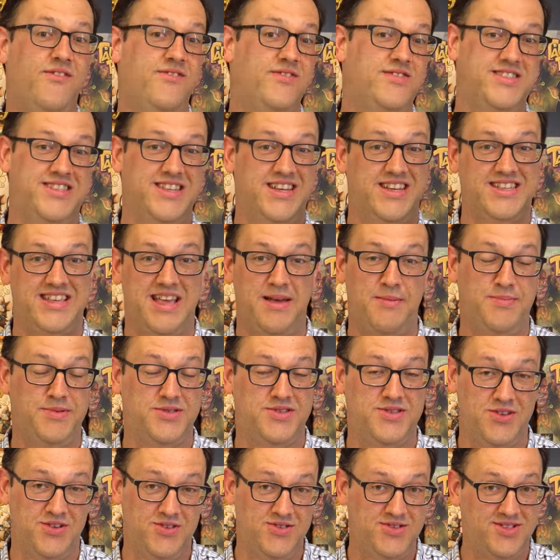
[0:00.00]
6
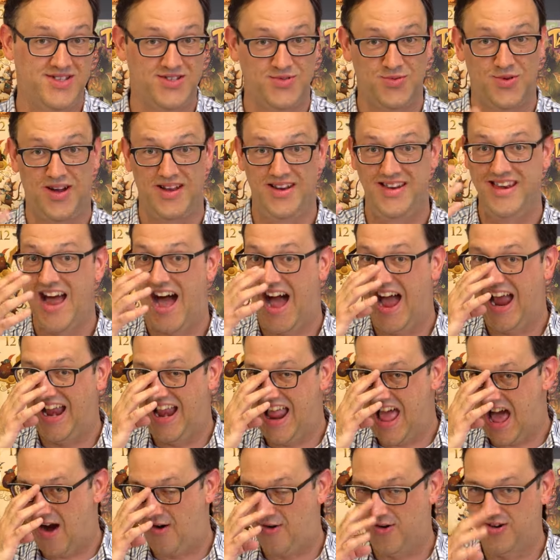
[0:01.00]
episodes is what, 9
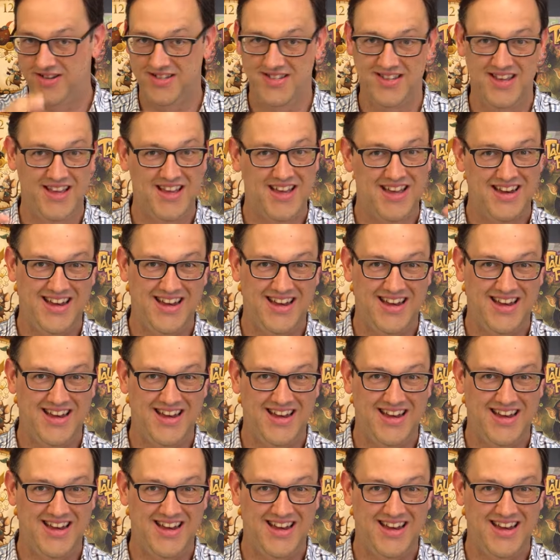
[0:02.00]
hours,